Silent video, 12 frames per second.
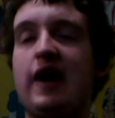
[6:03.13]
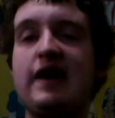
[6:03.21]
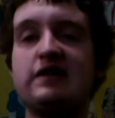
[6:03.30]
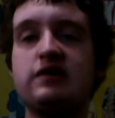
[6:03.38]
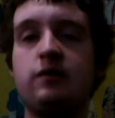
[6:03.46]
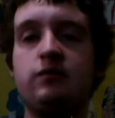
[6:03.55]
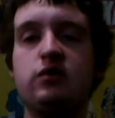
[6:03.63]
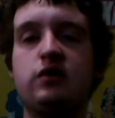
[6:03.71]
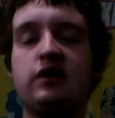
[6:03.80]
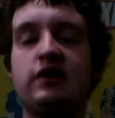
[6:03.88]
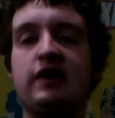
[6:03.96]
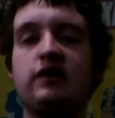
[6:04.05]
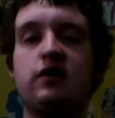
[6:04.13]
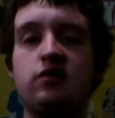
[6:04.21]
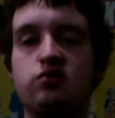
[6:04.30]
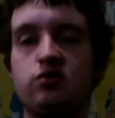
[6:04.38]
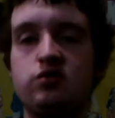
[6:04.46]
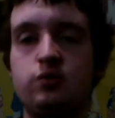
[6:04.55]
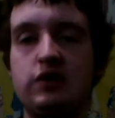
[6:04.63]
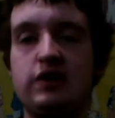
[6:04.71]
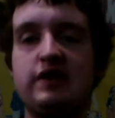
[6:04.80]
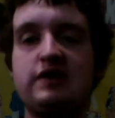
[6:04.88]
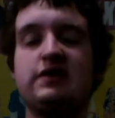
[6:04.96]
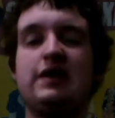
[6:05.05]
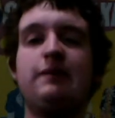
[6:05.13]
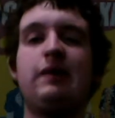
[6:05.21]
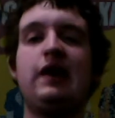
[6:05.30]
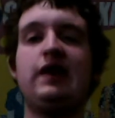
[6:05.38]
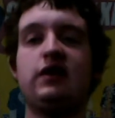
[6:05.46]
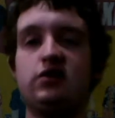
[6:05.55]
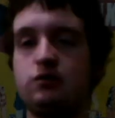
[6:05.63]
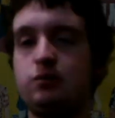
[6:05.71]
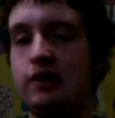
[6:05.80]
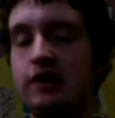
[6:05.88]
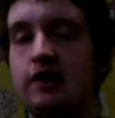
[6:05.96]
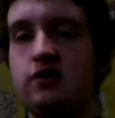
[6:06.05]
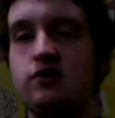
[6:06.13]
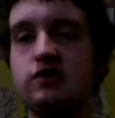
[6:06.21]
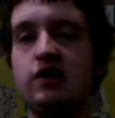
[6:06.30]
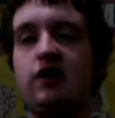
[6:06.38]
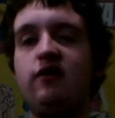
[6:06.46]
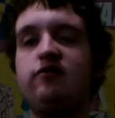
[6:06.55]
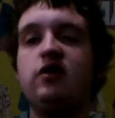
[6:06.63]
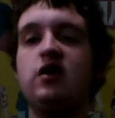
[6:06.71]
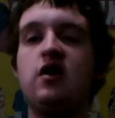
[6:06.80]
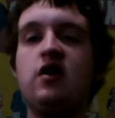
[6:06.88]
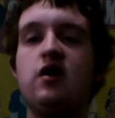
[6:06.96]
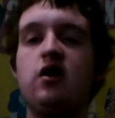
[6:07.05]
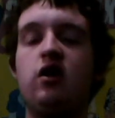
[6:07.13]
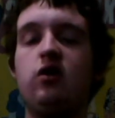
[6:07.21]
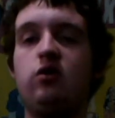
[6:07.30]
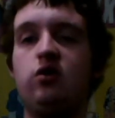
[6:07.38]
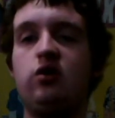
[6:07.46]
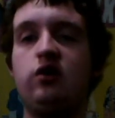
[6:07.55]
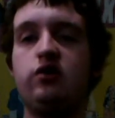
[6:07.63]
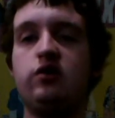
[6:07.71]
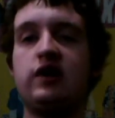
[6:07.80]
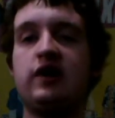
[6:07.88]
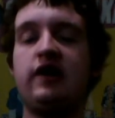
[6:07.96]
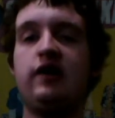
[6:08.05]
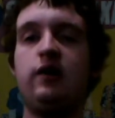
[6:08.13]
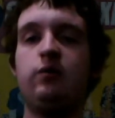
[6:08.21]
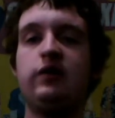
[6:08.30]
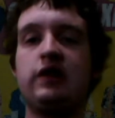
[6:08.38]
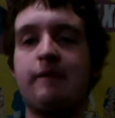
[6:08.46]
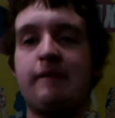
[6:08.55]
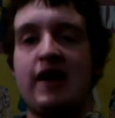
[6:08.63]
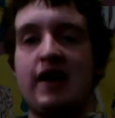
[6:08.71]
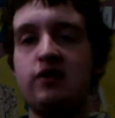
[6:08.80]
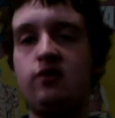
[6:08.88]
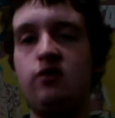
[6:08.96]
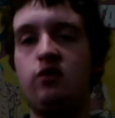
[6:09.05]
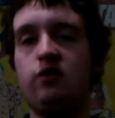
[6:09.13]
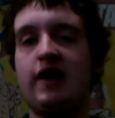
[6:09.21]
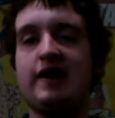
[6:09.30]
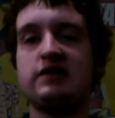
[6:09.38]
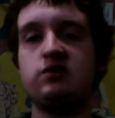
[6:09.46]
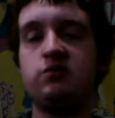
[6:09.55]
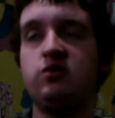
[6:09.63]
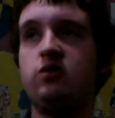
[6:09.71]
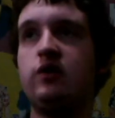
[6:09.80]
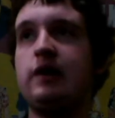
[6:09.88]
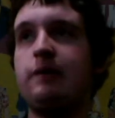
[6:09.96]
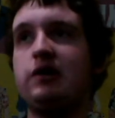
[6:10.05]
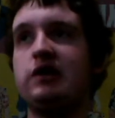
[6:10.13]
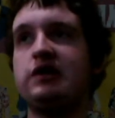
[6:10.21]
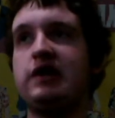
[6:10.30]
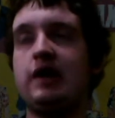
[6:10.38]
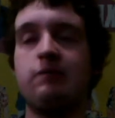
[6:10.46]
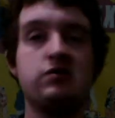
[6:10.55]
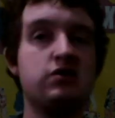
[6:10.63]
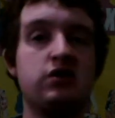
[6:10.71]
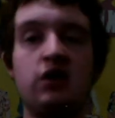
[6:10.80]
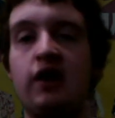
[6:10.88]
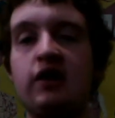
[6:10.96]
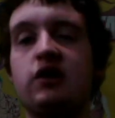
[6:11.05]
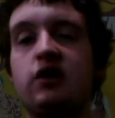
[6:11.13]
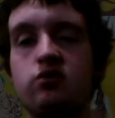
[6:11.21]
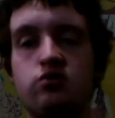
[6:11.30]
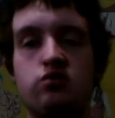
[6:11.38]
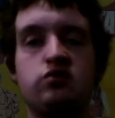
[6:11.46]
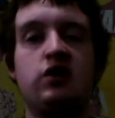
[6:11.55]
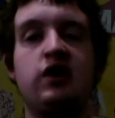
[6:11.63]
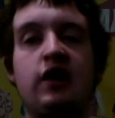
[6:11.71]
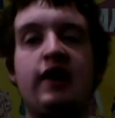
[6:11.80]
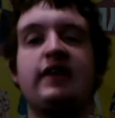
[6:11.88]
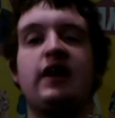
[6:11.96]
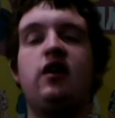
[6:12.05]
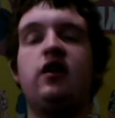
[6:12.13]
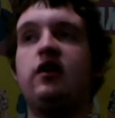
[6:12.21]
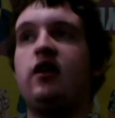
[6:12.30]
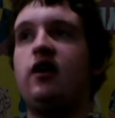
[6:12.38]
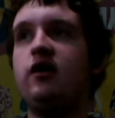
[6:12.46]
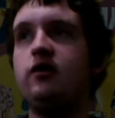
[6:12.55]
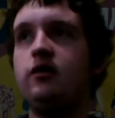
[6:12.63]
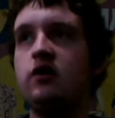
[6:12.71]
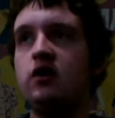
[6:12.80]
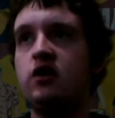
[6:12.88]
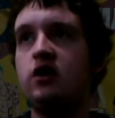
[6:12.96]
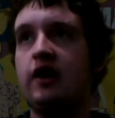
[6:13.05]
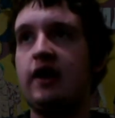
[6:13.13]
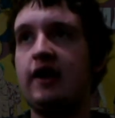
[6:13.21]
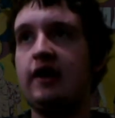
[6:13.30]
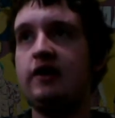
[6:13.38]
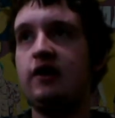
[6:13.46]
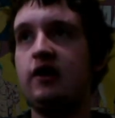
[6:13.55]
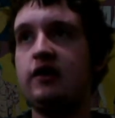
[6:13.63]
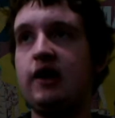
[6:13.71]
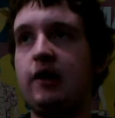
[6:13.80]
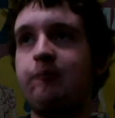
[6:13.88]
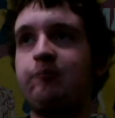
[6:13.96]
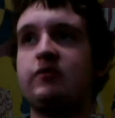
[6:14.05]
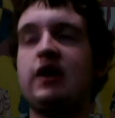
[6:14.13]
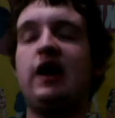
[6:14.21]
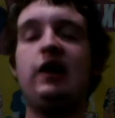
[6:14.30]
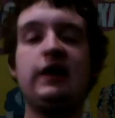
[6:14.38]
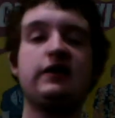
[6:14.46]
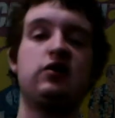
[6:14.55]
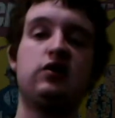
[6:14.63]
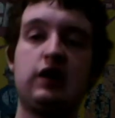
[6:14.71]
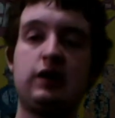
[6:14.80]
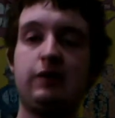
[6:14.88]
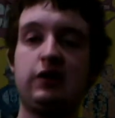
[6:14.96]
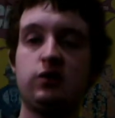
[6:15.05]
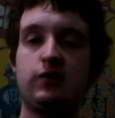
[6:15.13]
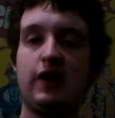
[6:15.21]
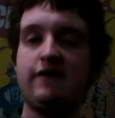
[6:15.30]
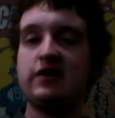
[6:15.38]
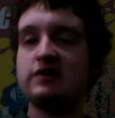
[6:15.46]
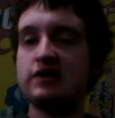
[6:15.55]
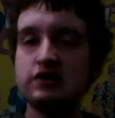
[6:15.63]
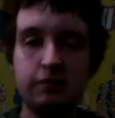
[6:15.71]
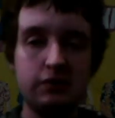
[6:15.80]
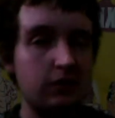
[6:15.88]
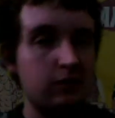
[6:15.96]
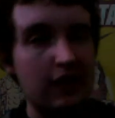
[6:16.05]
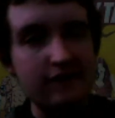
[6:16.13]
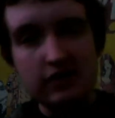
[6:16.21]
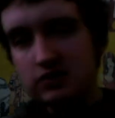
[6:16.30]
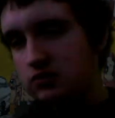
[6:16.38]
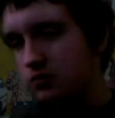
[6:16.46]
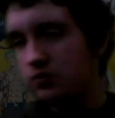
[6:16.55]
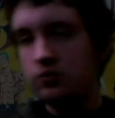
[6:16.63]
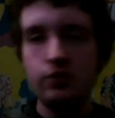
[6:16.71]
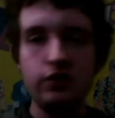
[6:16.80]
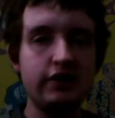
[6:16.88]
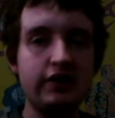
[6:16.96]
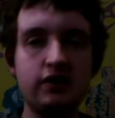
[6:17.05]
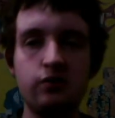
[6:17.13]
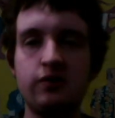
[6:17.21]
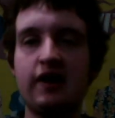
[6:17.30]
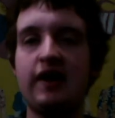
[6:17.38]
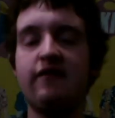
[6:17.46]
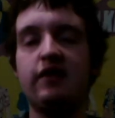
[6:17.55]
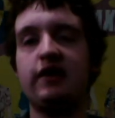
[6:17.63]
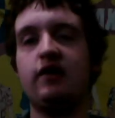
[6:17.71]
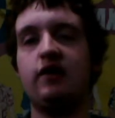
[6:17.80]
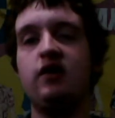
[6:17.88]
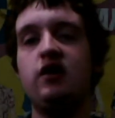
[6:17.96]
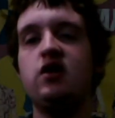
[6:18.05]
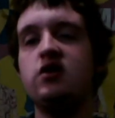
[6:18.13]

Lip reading: ask them, you can get the controls really easily by like just playing it yourself. Or you can read the manual or ask someone who already played the game. The controls are not that hard at all. And yeah, I'd like to talk about the graphics next, but the graphics really don't have like a